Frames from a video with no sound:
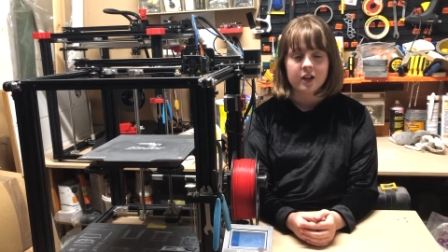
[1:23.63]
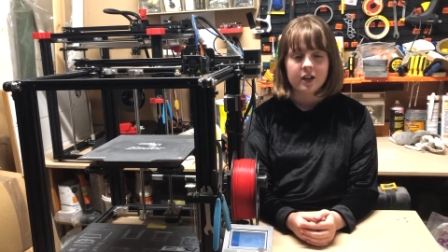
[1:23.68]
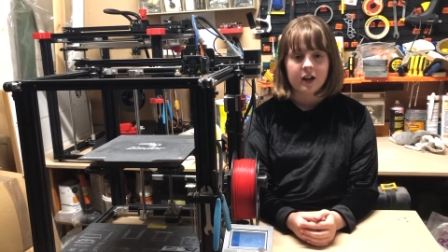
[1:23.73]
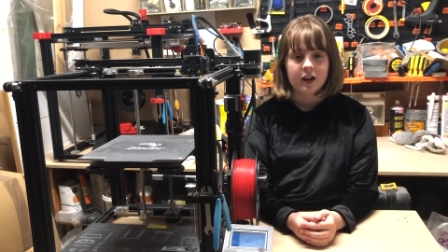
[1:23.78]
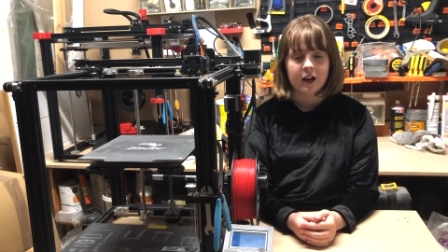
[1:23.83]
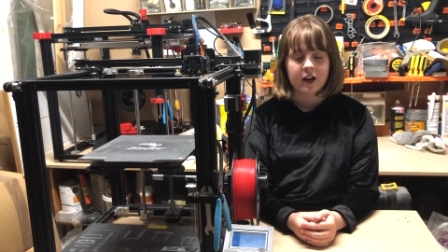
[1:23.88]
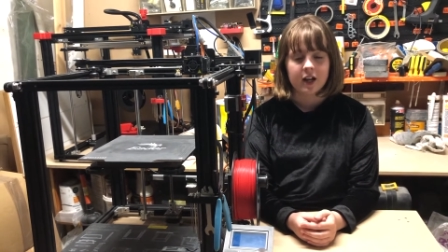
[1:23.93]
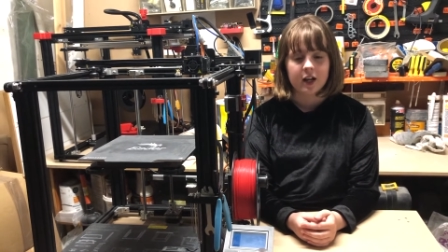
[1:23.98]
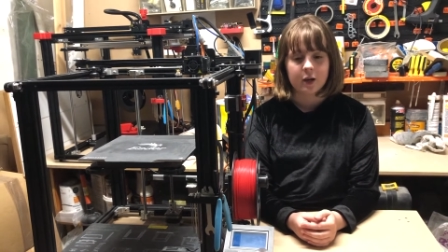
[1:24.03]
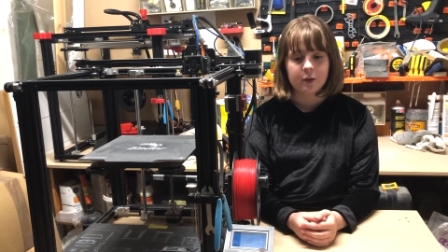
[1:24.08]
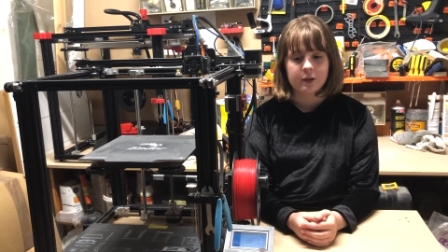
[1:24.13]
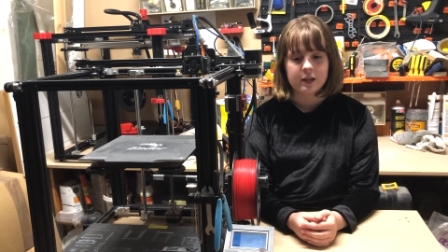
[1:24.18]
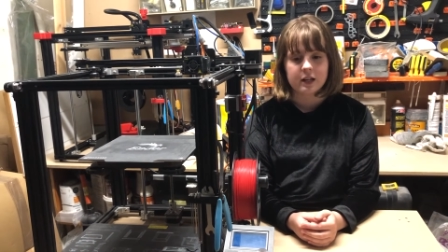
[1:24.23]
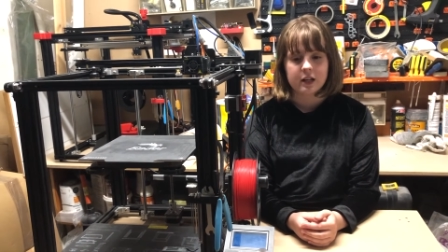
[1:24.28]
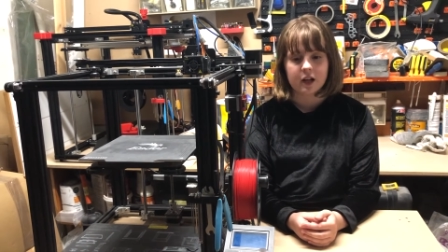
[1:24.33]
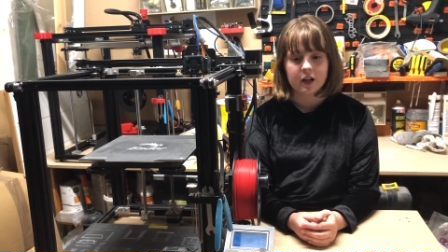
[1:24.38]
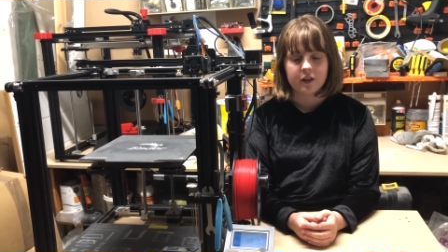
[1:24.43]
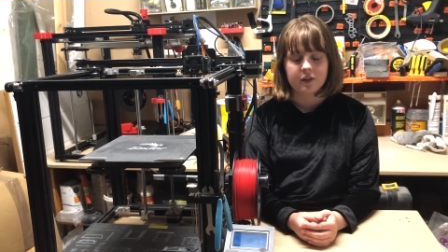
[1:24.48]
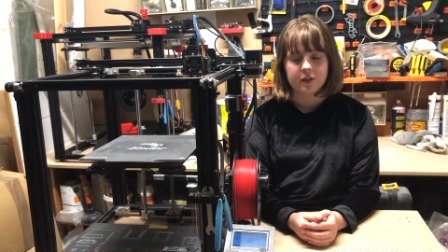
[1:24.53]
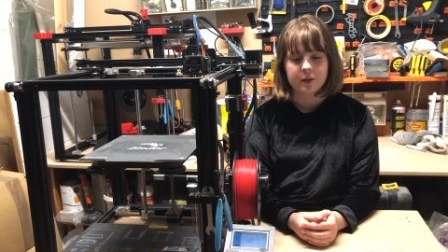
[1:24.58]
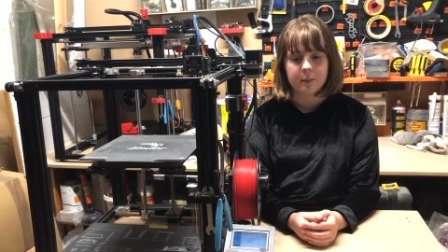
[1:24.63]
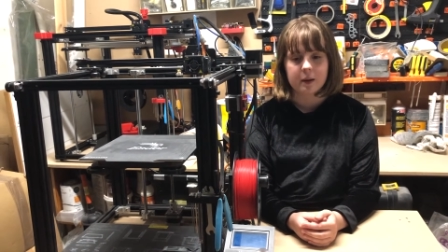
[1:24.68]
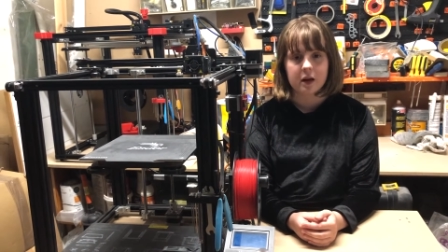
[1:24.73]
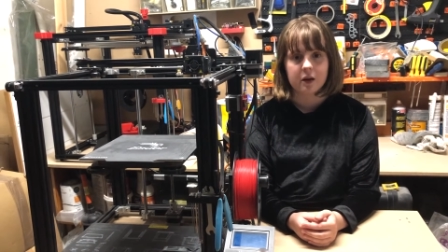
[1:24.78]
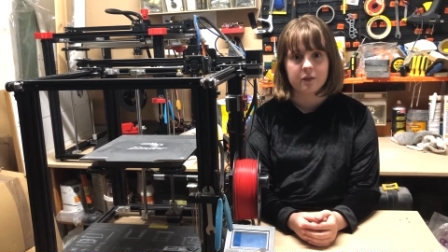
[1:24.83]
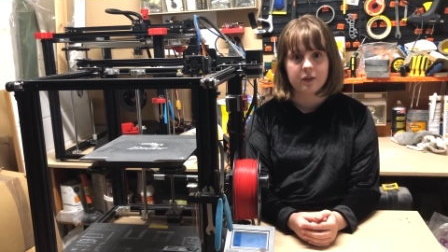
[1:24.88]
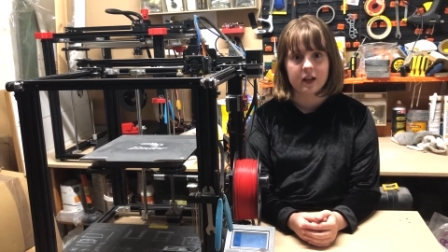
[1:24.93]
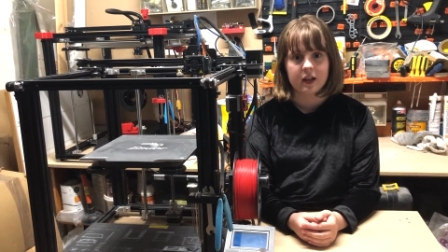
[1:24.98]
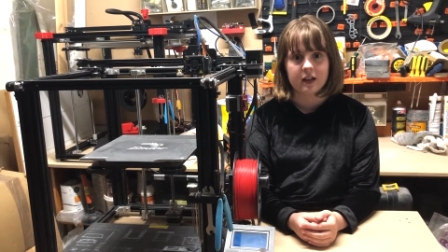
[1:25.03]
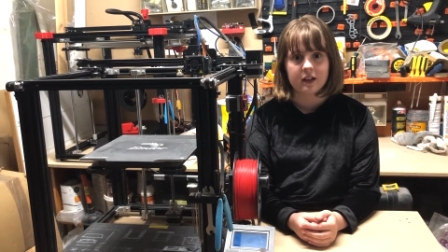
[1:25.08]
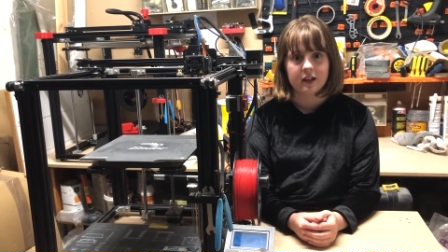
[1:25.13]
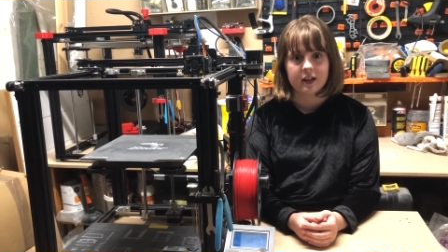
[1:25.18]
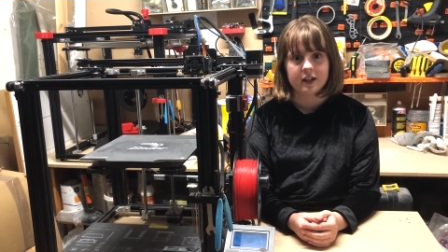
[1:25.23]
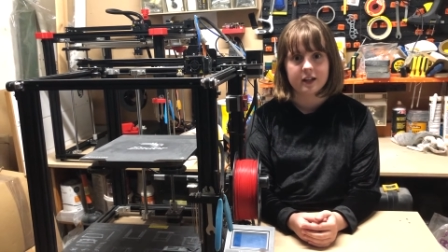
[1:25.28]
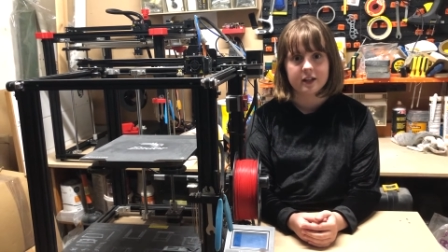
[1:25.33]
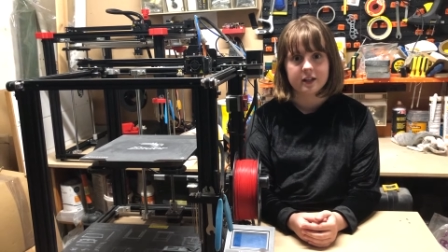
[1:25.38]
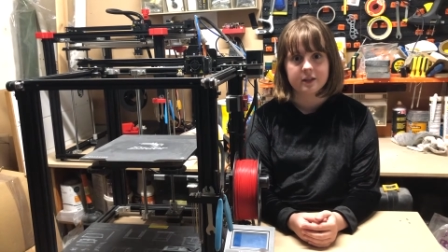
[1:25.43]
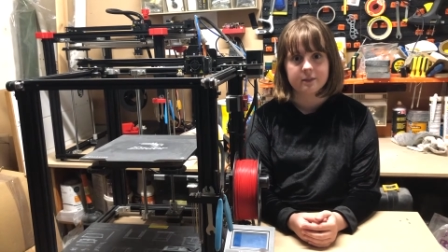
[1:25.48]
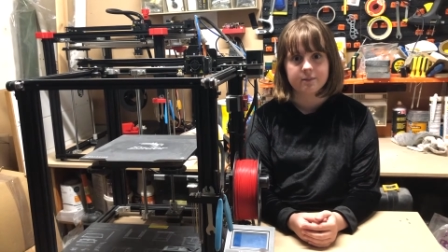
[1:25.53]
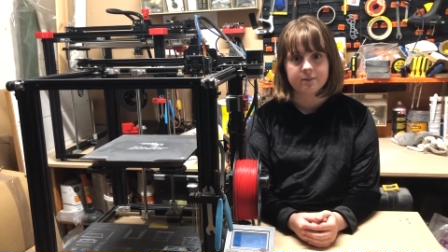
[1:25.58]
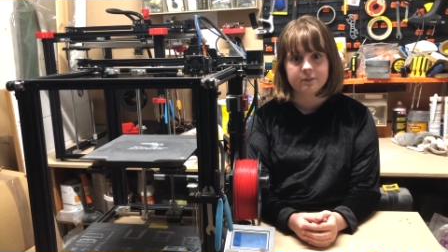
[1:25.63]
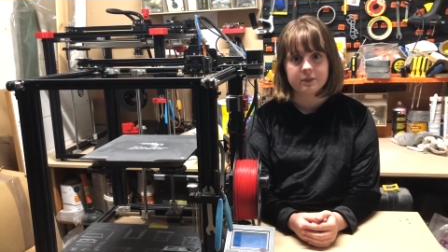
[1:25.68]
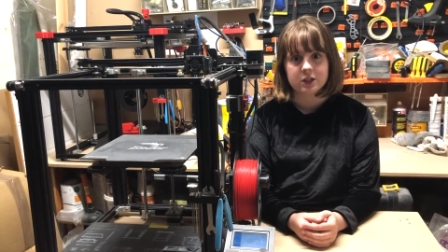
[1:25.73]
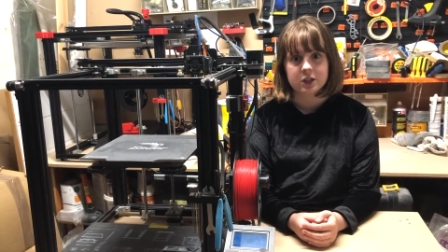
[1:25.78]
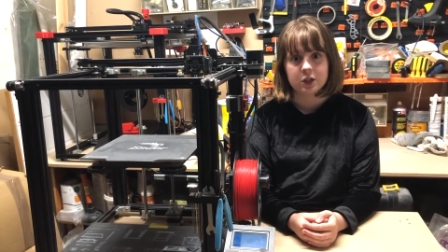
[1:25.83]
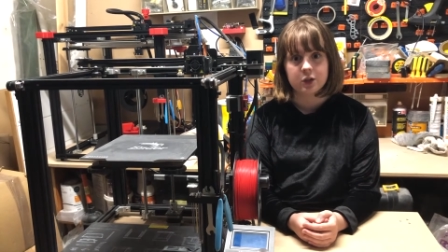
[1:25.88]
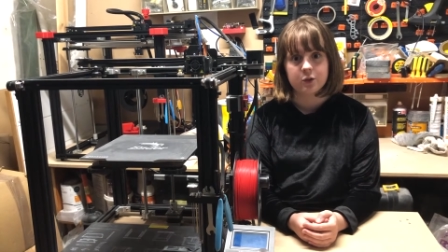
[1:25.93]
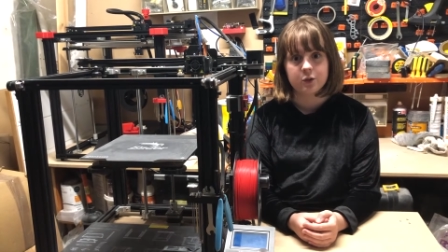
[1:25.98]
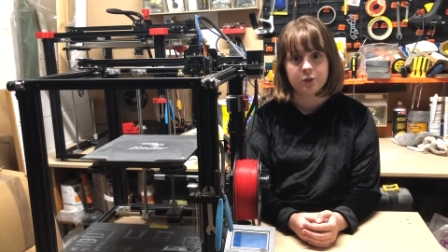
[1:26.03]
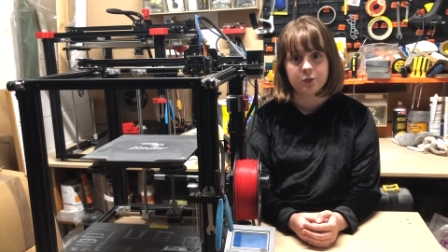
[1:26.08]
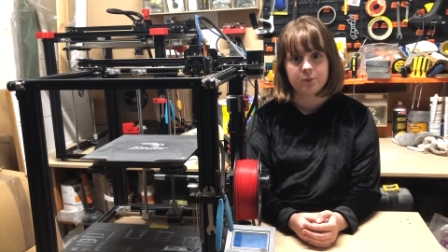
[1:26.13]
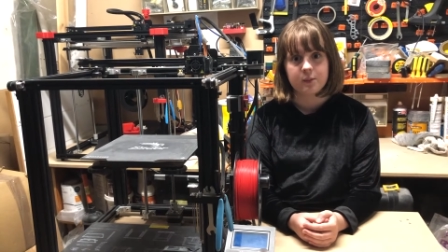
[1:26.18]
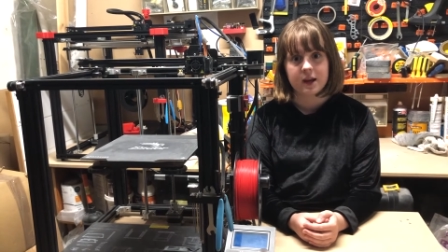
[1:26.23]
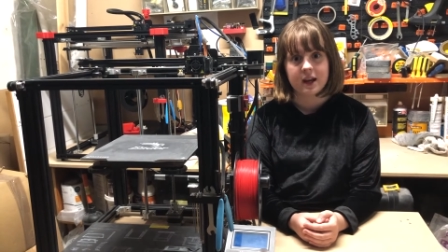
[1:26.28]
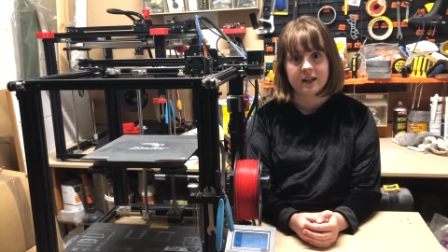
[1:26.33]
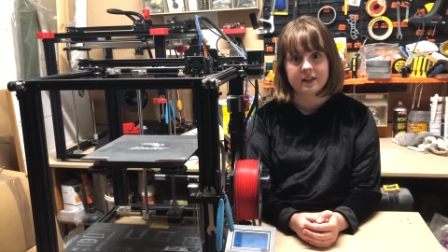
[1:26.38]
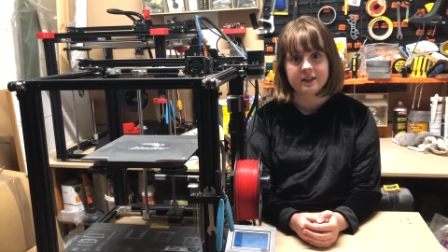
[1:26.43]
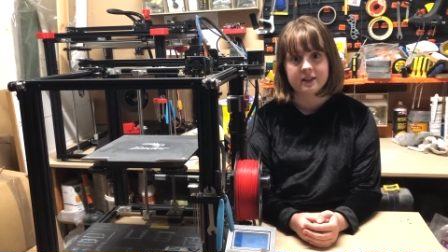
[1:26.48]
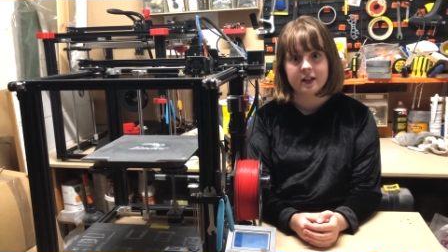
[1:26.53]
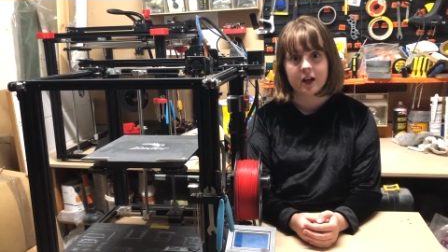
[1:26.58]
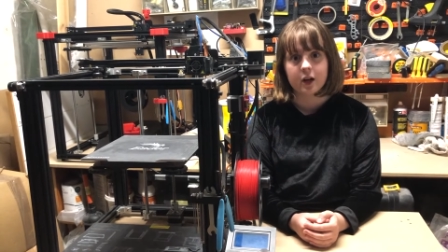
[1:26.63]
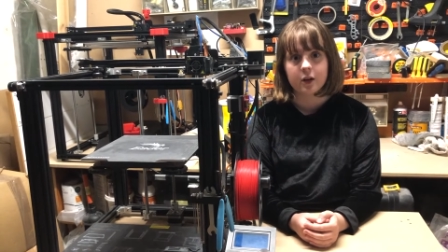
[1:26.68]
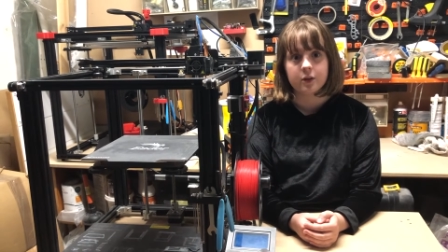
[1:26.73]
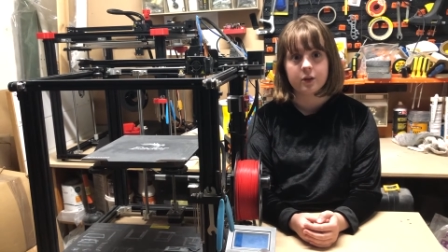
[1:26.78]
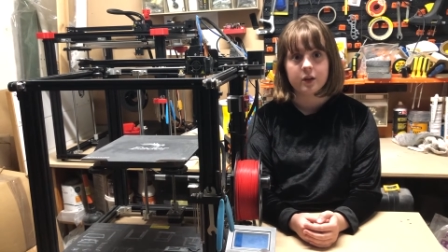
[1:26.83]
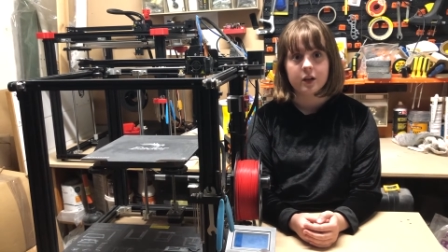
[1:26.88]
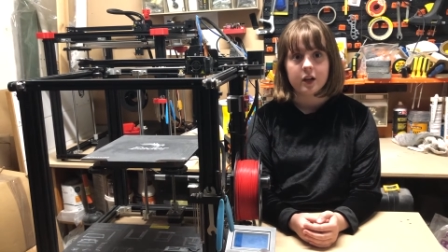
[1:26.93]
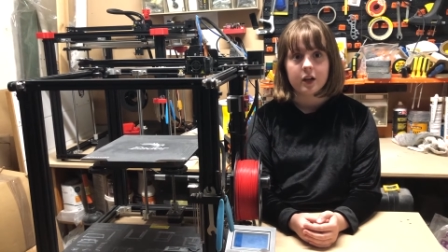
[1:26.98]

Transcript: And I only learnt about that like 2 minutes ago,